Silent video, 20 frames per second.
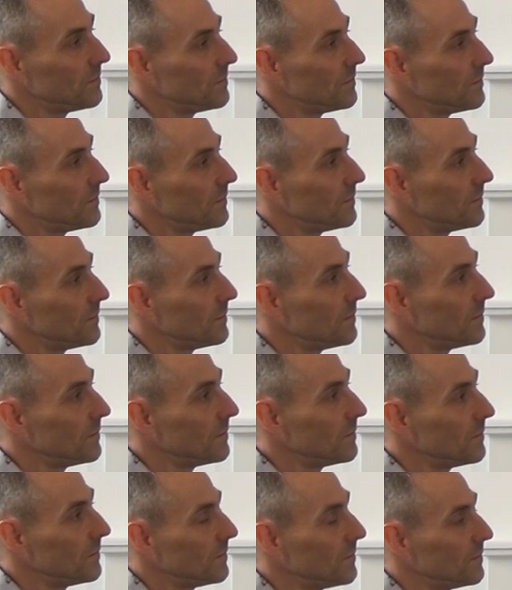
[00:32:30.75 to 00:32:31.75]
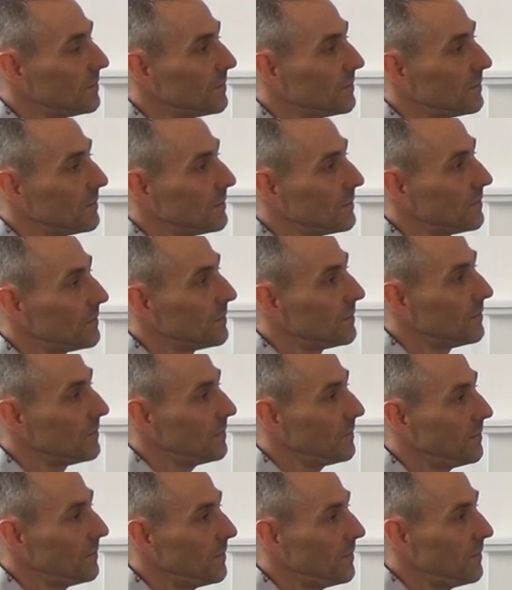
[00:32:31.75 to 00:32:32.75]

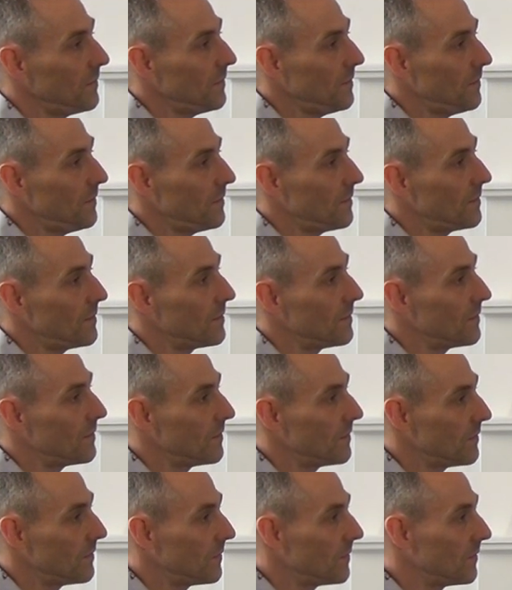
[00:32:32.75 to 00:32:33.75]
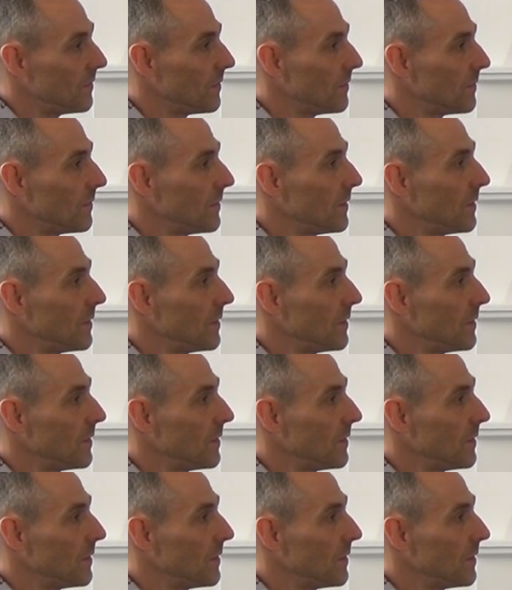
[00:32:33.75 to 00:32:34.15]
[no speech]